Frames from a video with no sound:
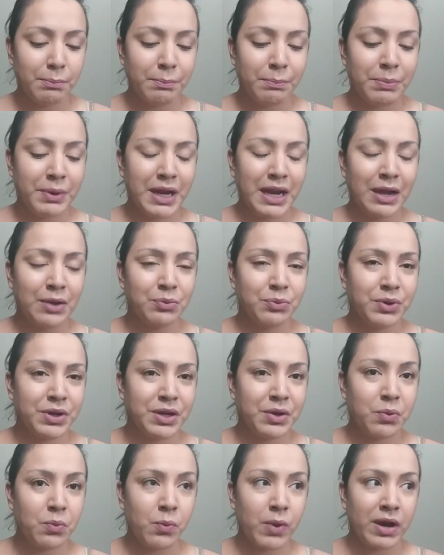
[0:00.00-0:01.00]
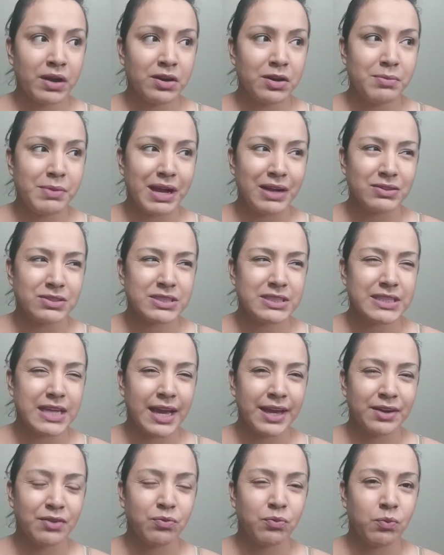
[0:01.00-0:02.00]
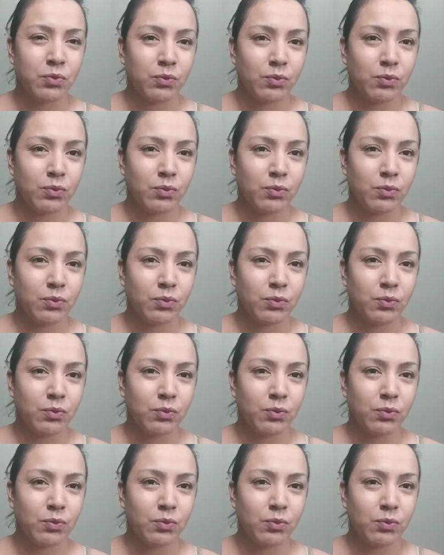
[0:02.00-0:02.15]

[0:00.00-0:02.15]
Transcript: But I wouldn't wear them outside of